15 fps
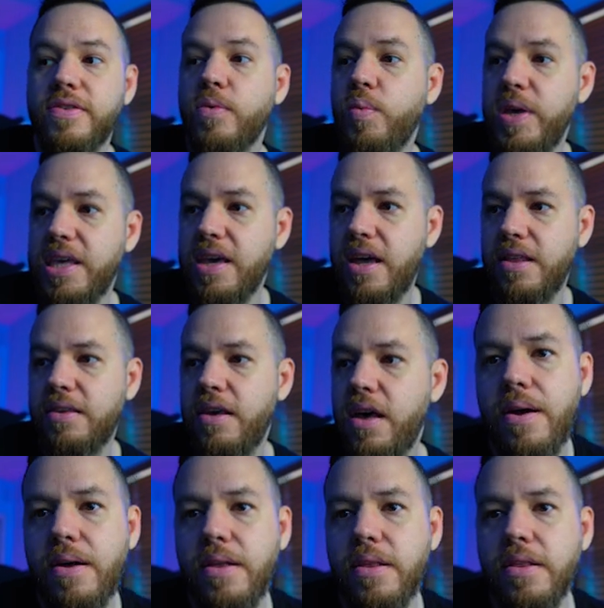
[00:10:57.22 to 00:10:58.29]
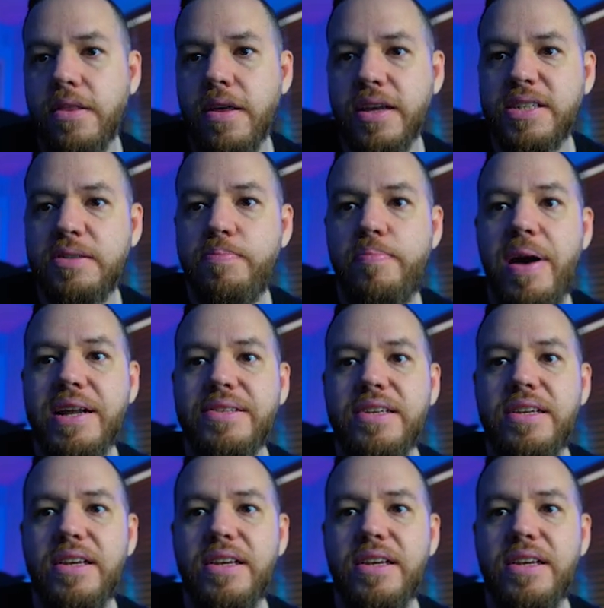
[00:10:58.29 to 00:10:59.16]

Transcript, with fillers: weekend, the expected